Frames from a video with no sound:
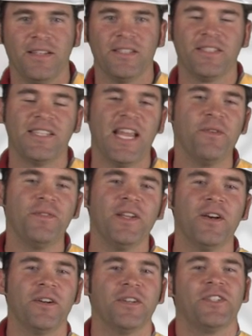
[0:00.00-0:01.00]
Safety
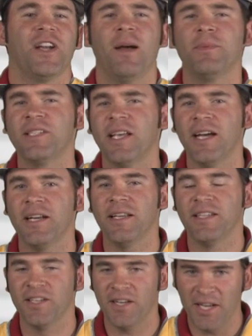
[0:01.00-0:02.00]
on our job site
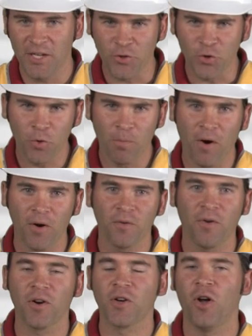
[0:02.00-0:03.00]
is an integral part
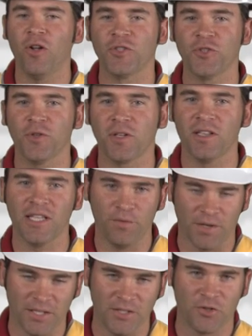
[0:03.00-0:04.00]
of our culture at
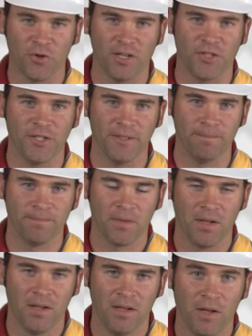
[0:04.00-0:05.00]
Cleveland Construction.
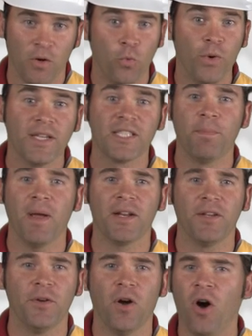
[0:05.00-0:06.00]
We
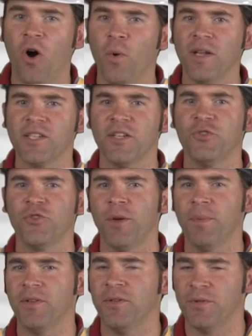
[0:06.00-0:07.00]
expect you to always
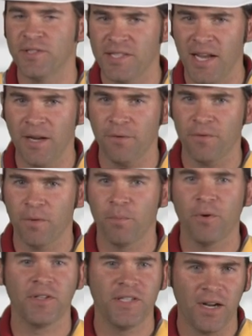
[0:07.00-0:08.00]
contribute to safe,
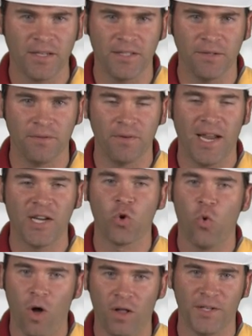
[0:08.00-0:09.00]
productive, and
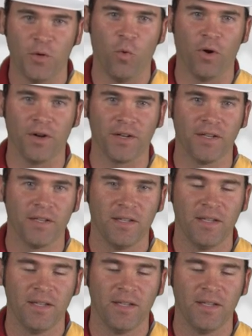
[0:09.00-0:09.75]
quality work.